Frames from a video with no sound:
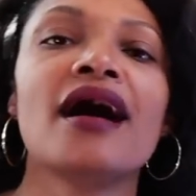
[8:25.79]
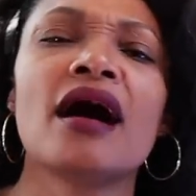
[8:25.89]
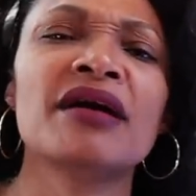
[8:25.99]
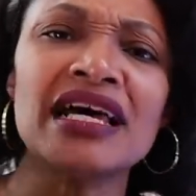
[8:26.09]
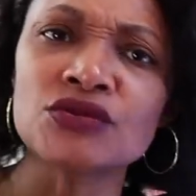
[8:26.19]

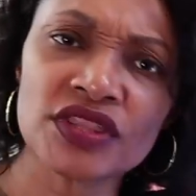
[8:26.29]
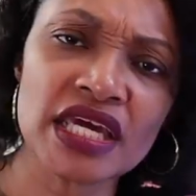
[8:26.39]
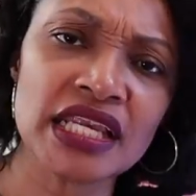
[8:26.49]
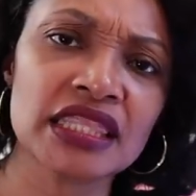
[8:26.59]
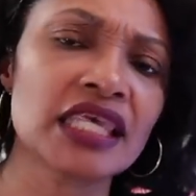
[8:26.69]
I mean, that's with
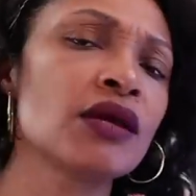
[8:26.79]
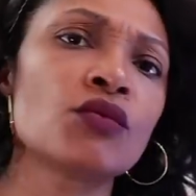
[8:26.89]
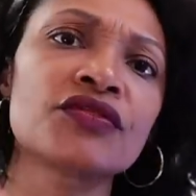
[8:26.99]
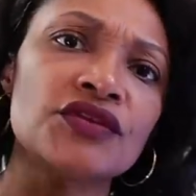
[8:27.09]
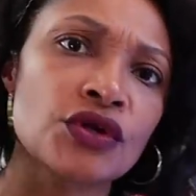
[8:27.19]
anything
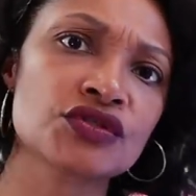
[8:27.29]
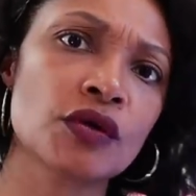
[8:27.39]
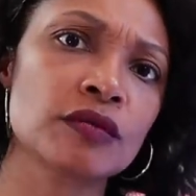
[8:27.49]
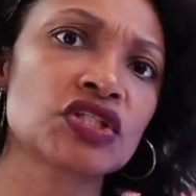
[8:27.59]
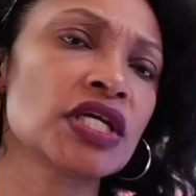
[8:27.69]
with your
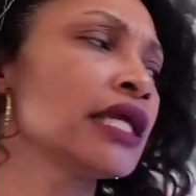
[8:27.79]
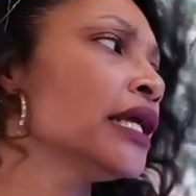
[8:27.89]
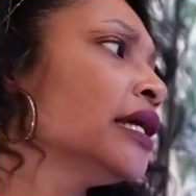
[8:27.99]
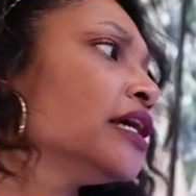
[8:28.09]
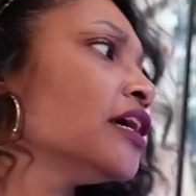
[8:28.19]
sewing machine.